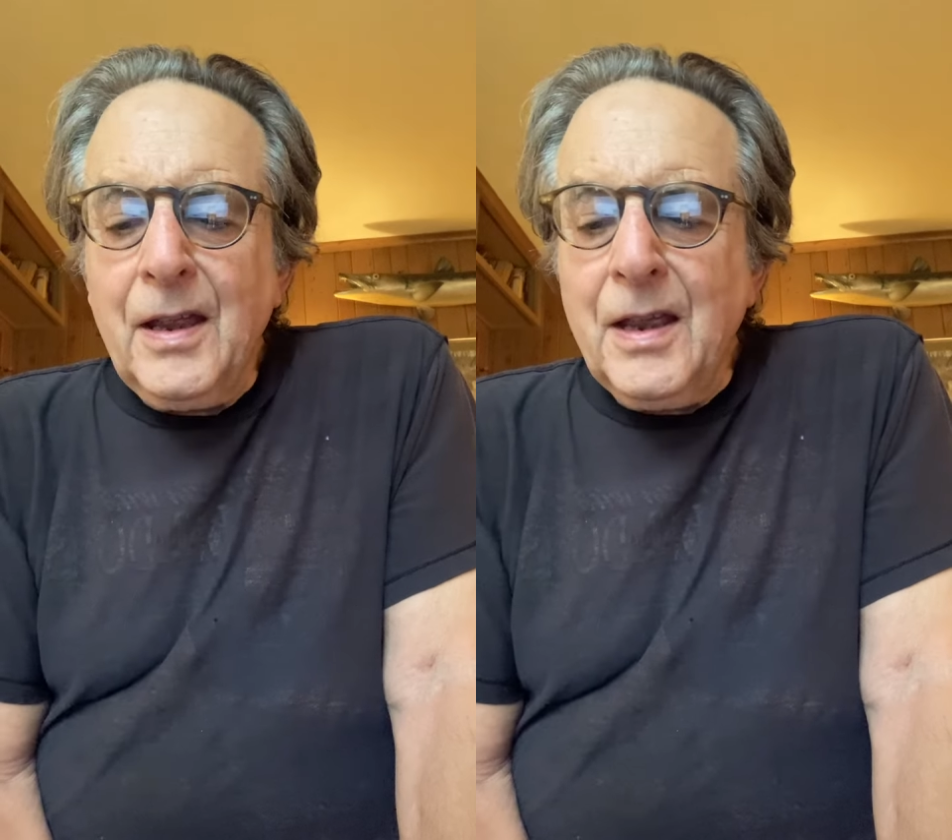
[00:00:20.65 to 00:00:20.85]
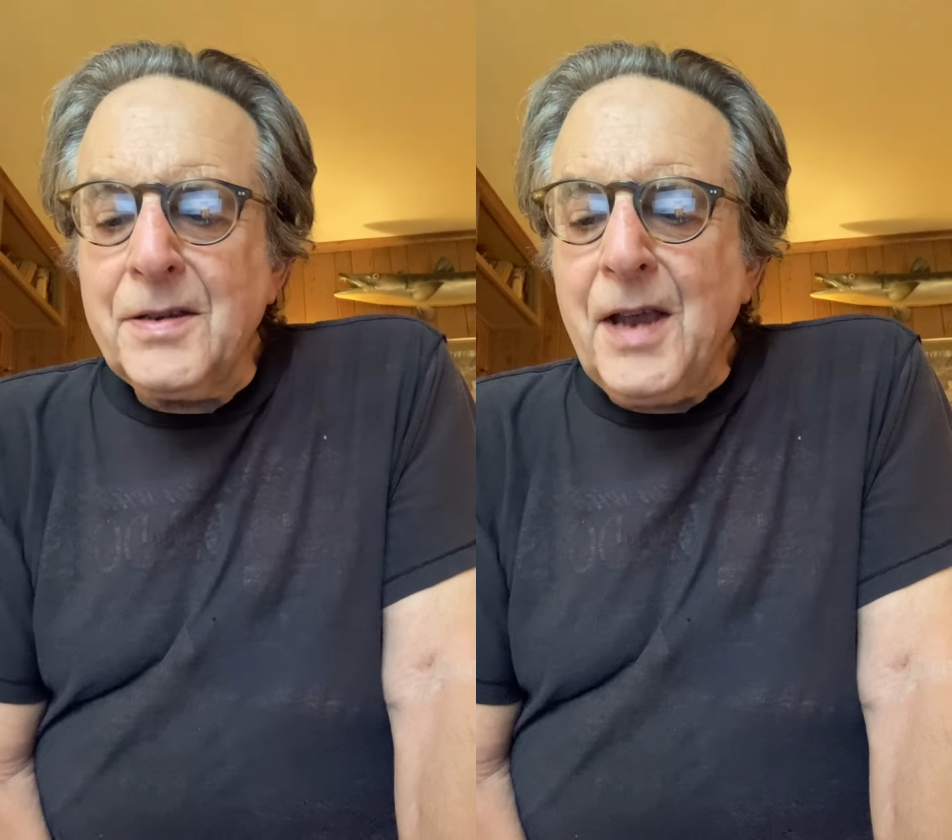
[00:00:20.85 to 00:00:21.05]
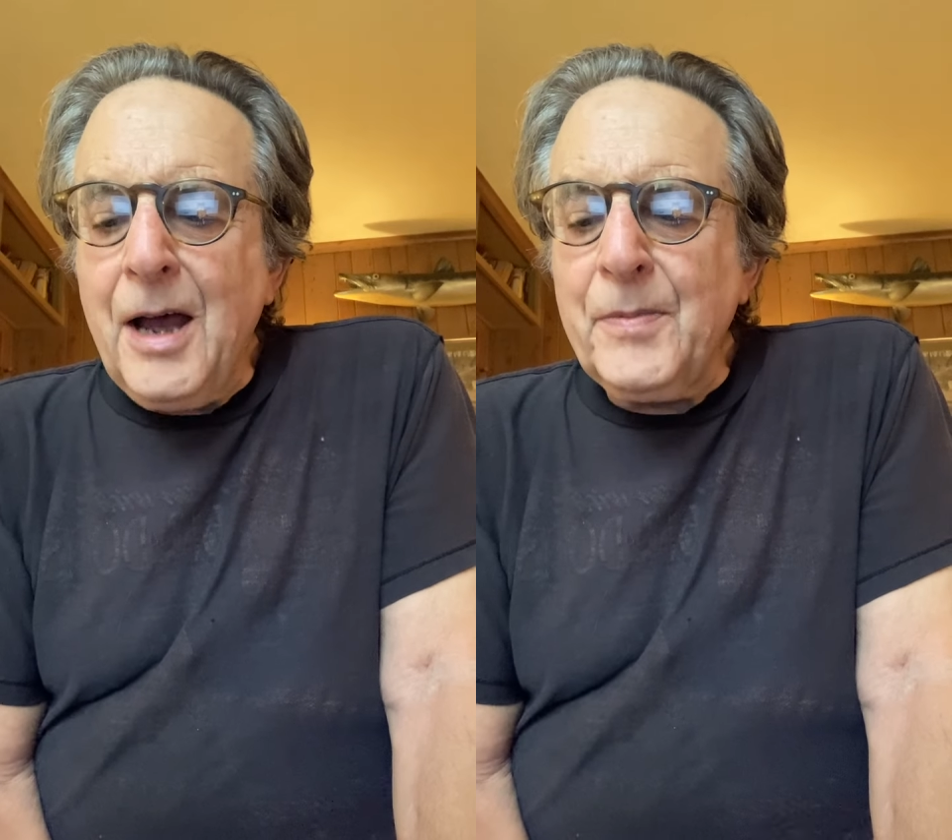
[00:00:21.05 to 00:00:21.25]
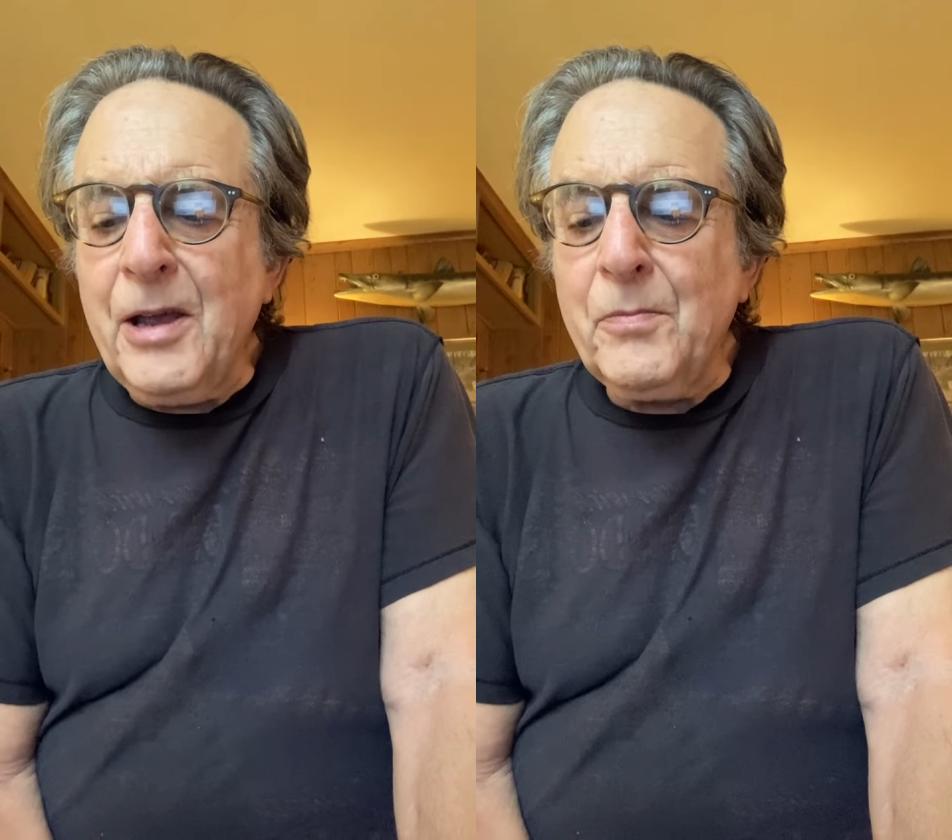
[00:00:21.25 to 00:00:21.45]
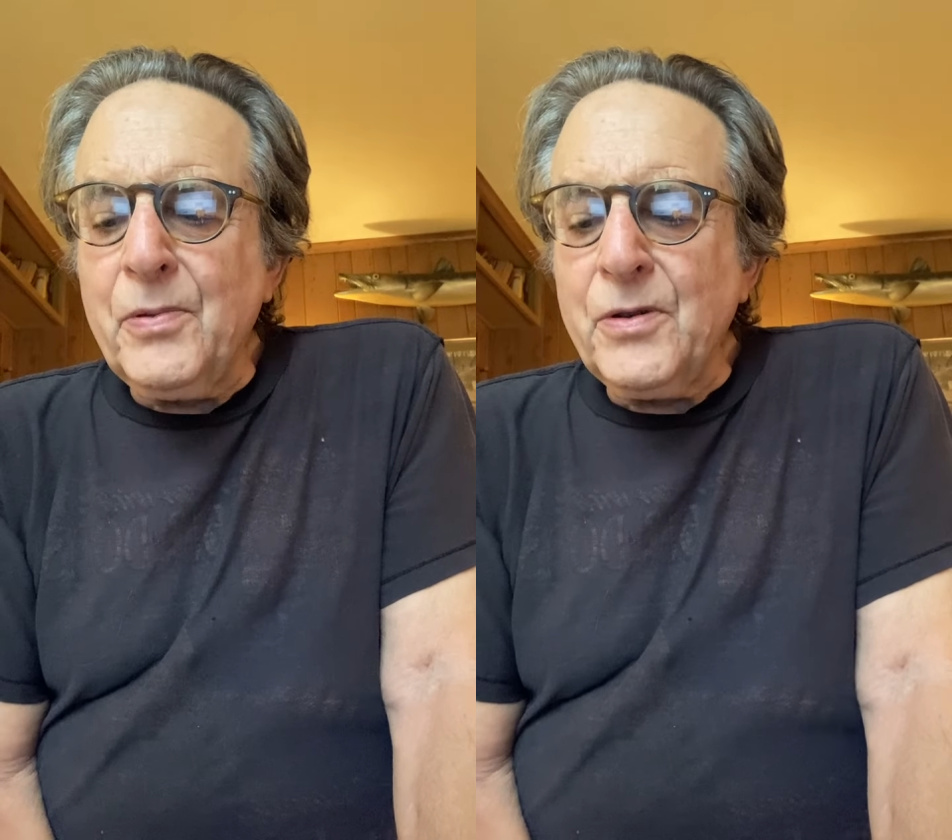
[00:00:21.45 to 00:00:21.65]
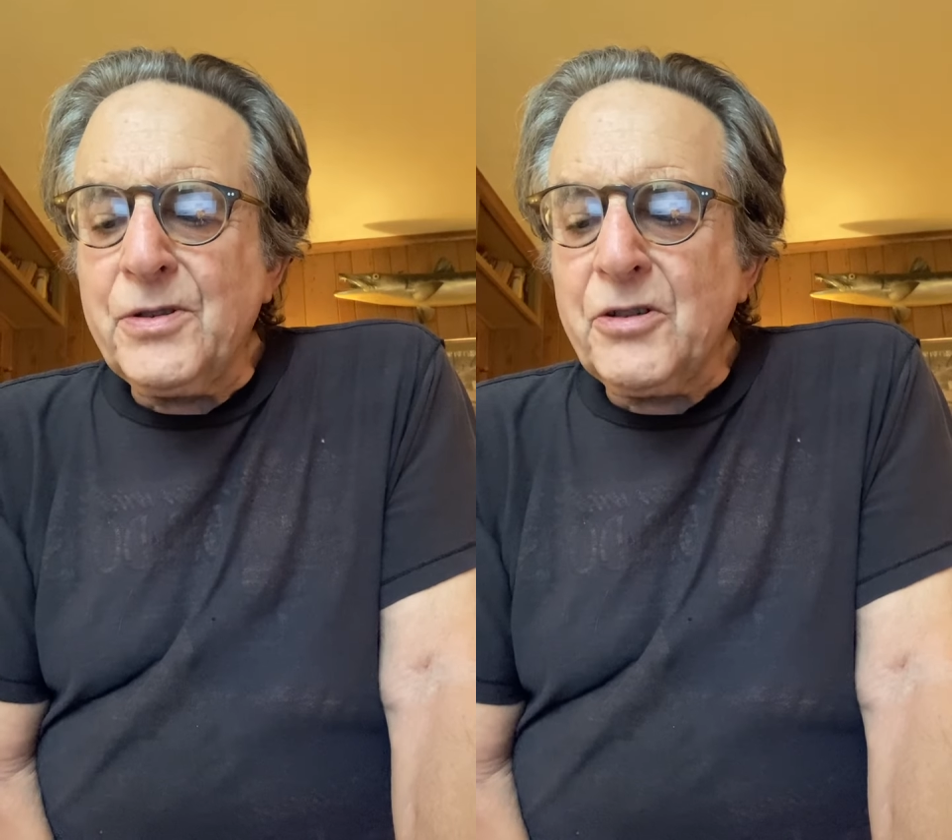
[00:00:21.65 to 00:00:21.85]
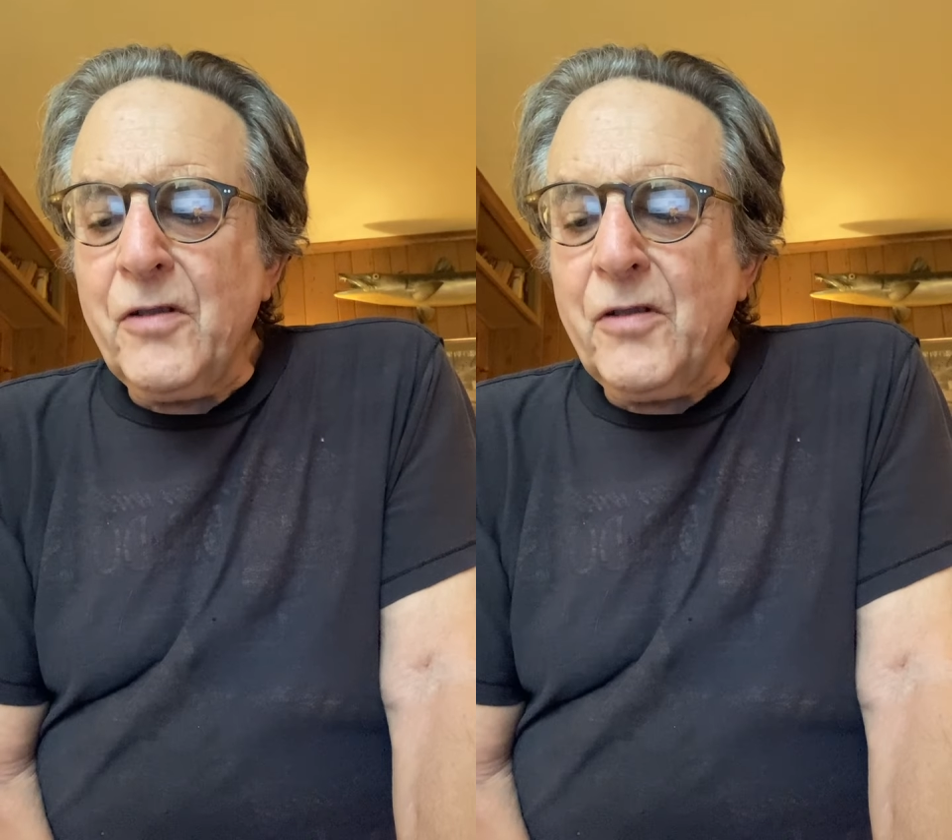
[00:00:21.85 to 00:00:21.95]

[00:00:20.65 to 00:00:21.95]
his hobnail boots